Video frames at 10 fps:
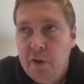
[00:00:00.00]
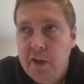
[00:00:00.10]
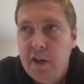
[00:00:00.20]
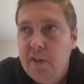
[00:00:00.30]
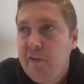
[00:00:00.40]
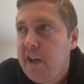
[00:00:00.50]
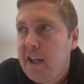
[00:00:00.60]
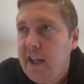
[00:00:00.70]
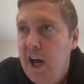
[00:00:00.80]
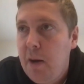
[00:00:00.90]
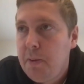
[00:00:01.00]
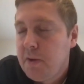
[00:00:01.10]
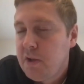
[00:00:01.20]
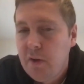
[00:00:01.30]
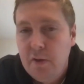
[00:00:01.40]
didn't find a gap, and
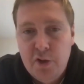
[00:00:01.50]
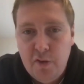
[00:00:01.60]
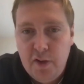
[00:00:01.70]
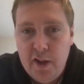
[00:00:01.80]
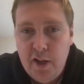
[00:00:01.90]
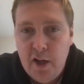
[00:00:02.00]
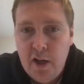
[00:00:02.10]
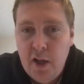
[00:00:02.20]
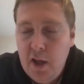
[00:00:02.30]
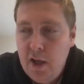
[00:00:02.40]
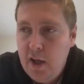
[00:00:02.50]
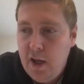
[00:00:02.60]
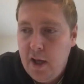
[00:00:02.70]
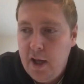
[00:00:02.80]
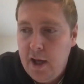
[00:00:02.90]
stuff stuff like
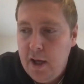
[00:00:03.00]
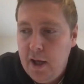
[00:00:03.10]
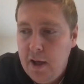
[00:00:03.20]
that,